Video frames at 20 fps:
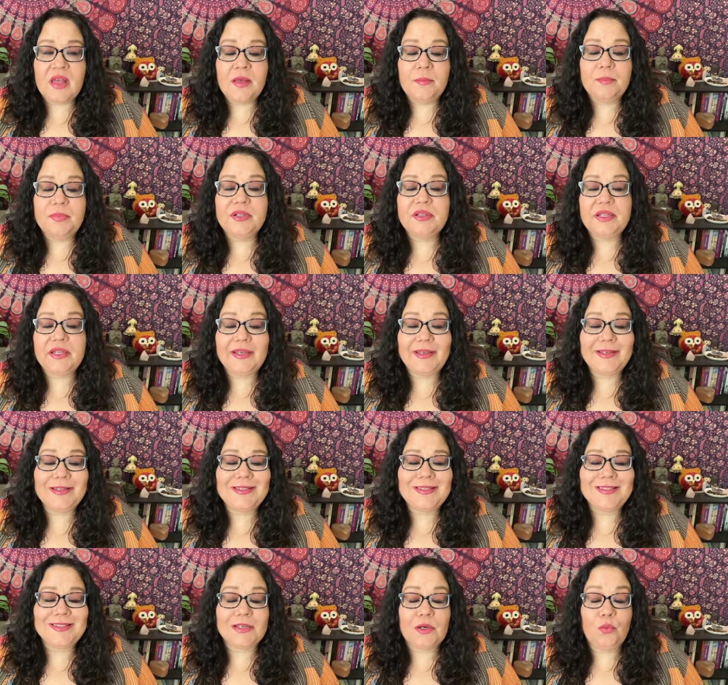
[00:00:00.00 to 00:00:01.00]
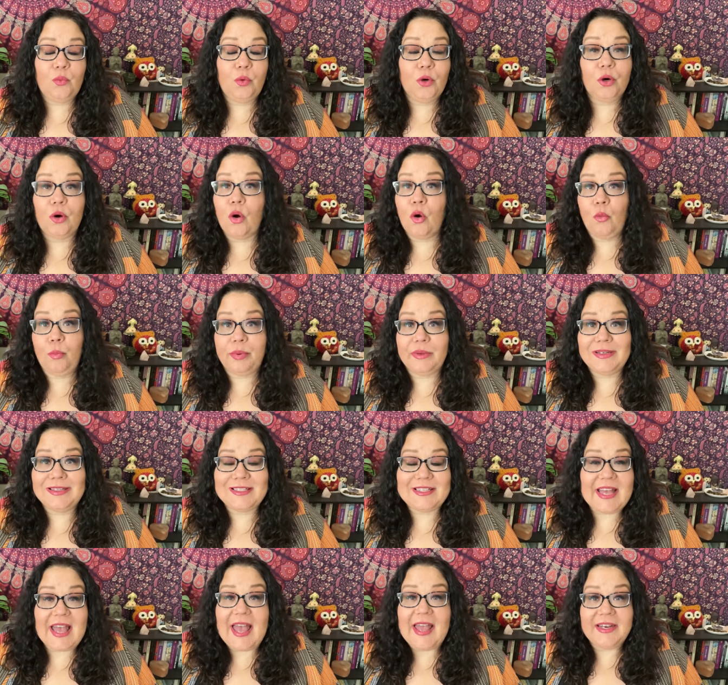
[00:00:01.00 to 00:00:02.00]
Police were open
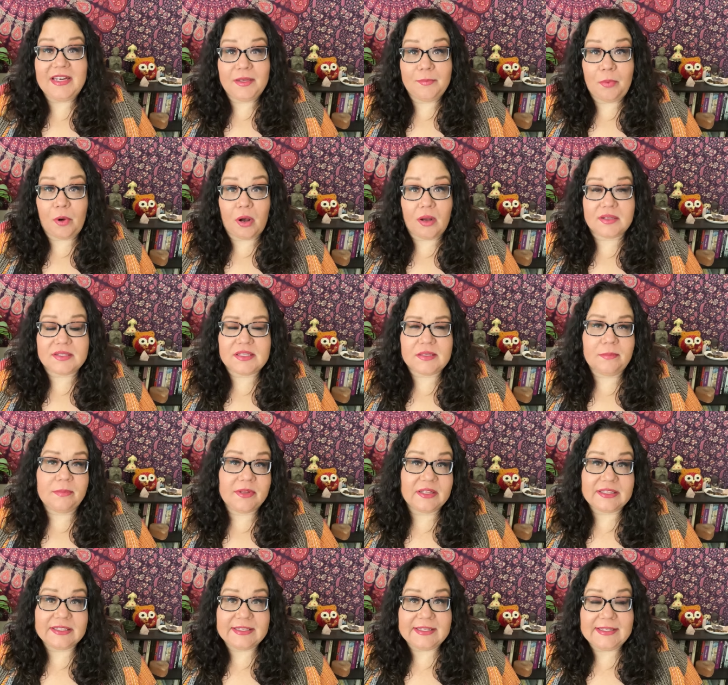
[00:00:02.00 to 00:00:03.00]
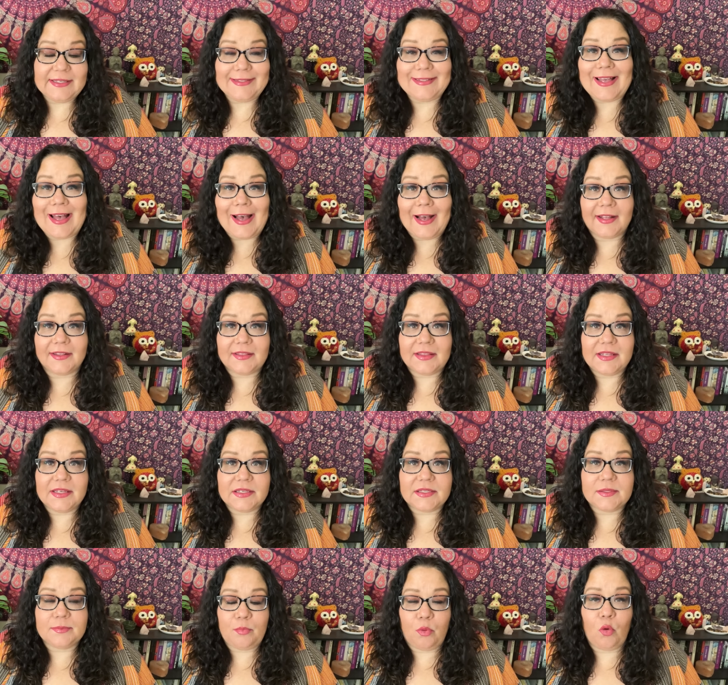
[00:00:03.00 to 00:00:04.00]
to any possibilities at
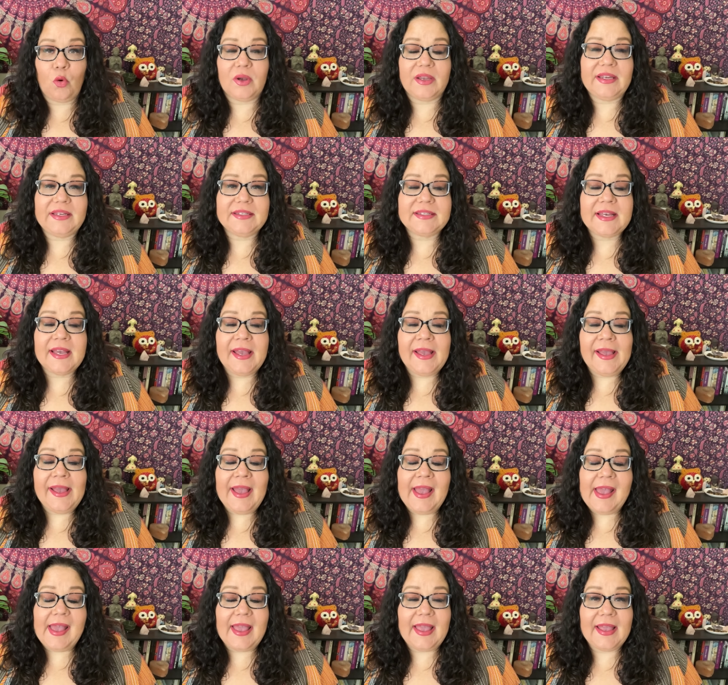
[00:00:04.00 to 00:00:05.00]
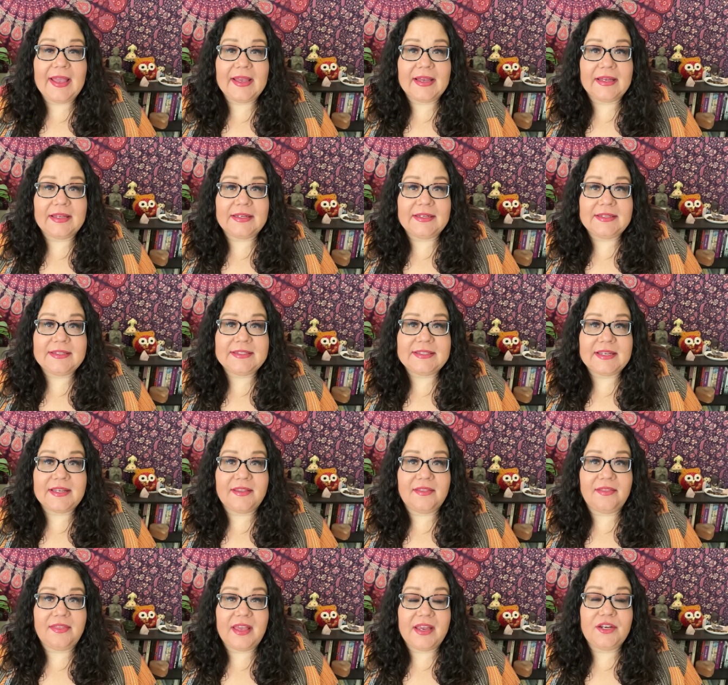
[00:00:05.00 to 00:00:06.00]
this point. And
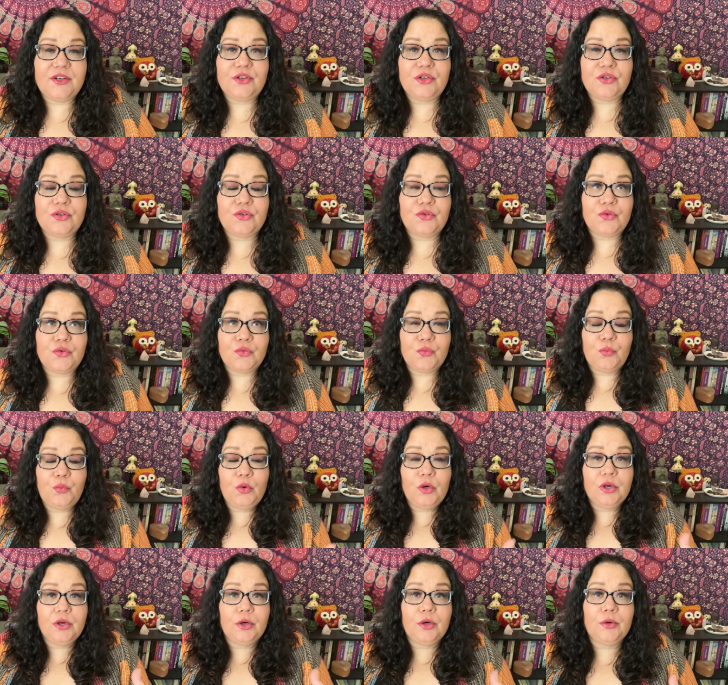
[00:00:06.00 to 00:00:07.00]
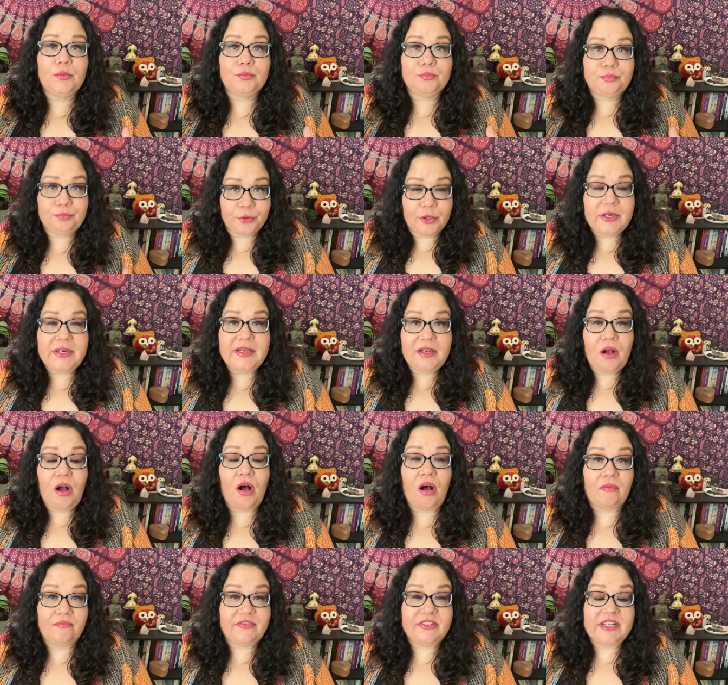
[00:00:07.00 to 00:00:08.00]
they were pretty
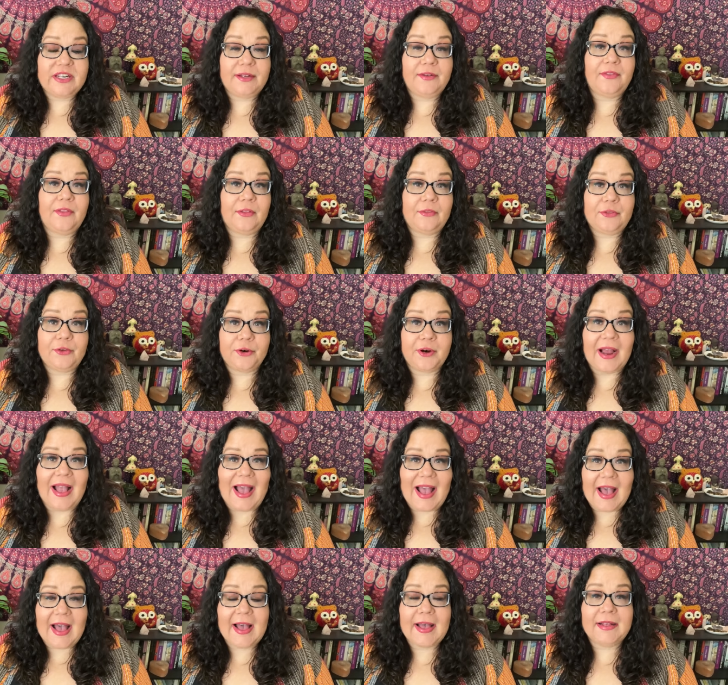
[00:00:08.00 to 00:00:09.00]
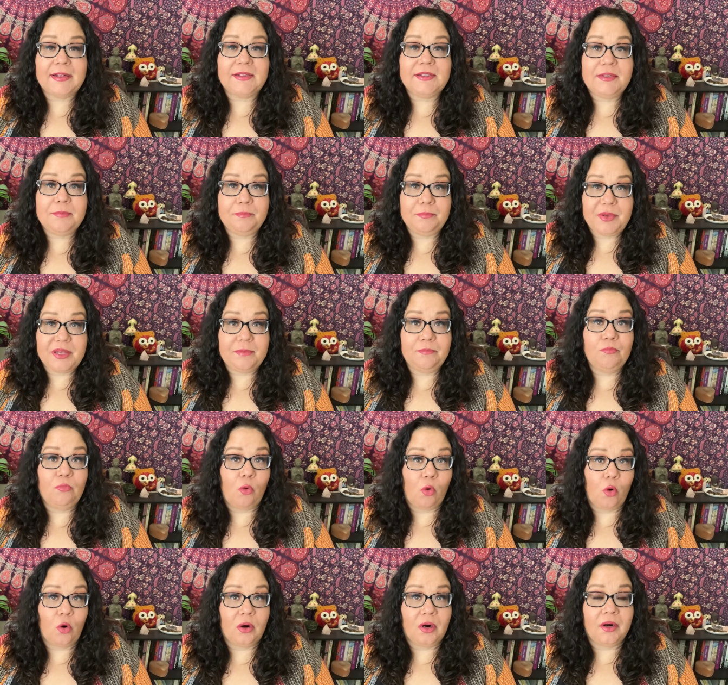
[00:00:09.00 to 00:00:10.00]
confident that there had been
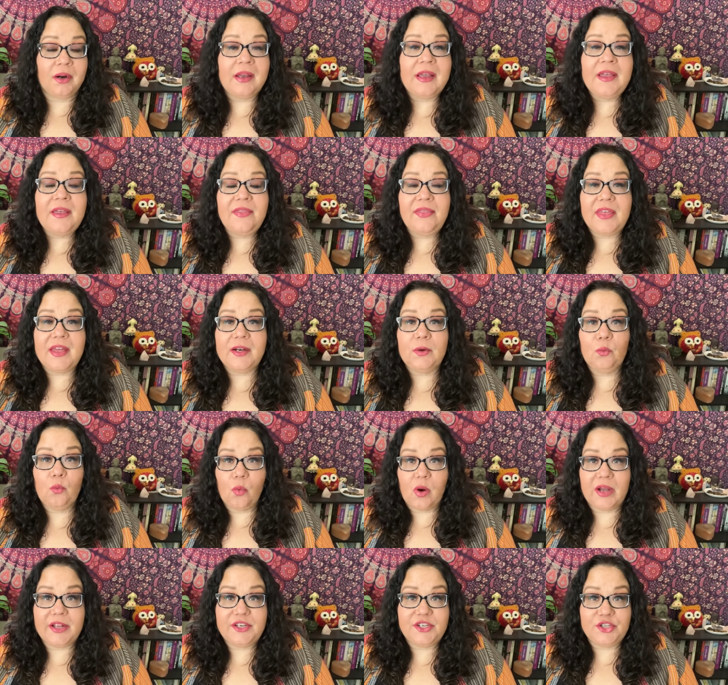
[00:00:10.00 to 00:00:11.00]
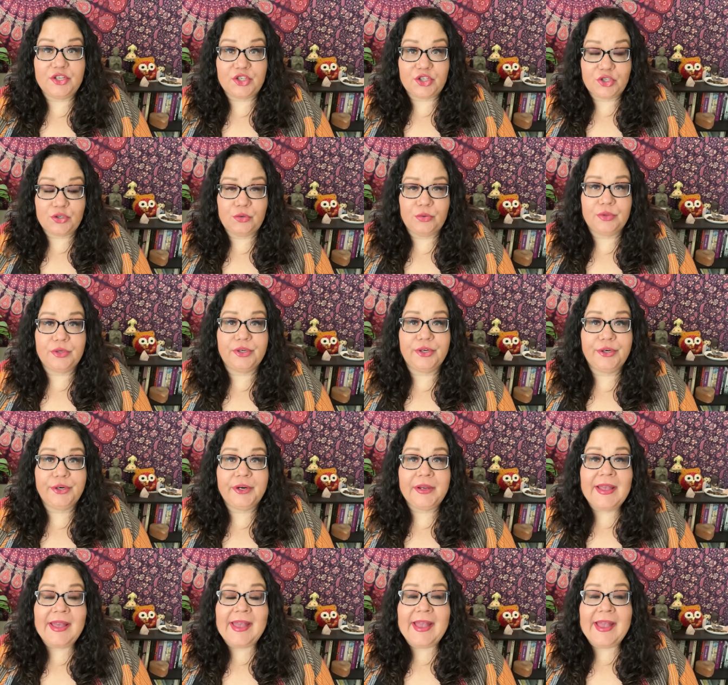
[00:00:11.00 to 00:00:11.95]
more than one shooter.